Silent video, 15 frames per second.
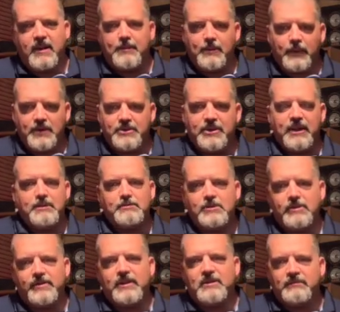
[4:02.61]
but once you get
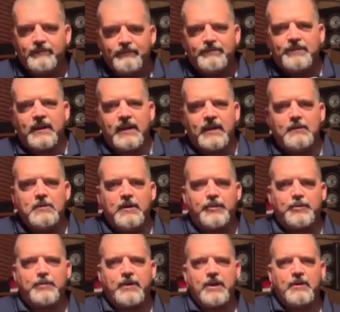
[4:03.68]
moving, it moves
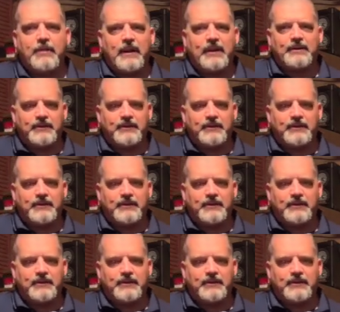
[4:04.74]
pretty well.